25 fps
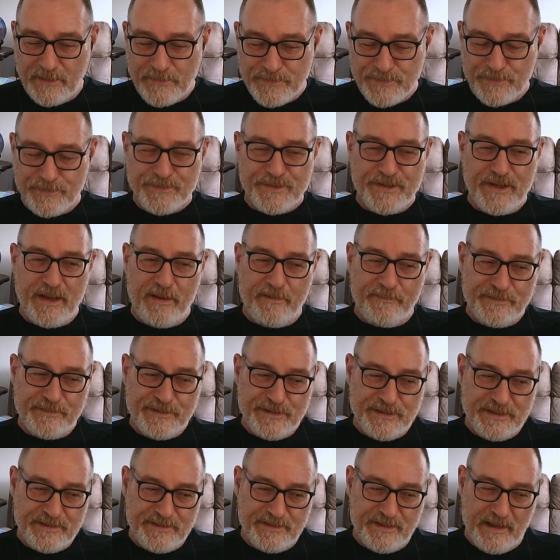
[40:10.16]
social
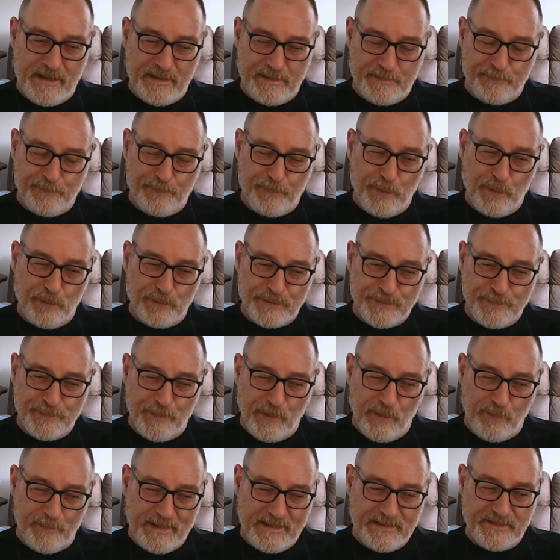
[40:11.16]
services have
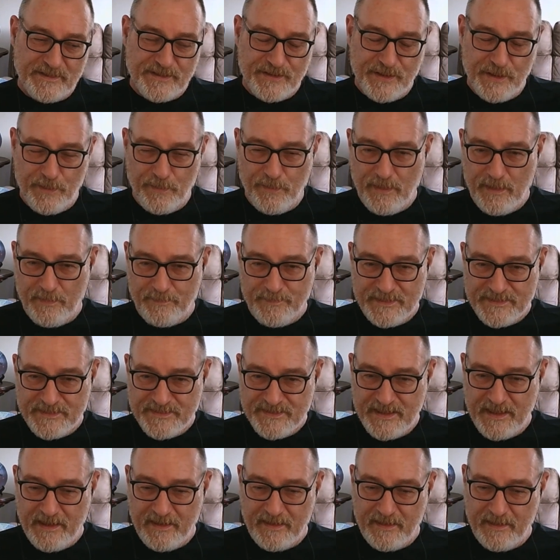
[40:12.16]
booked mum into a
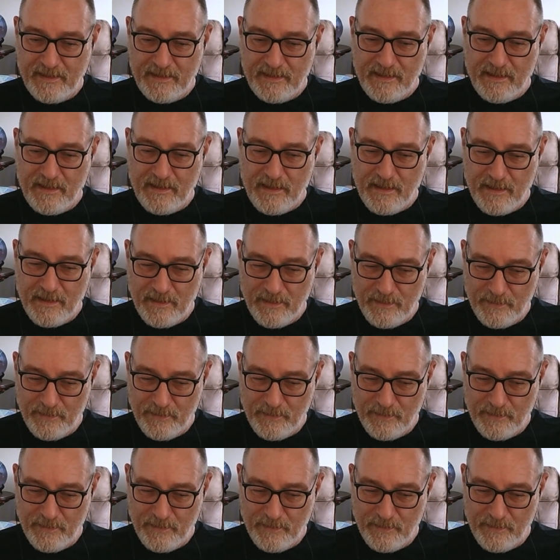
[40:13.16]
particular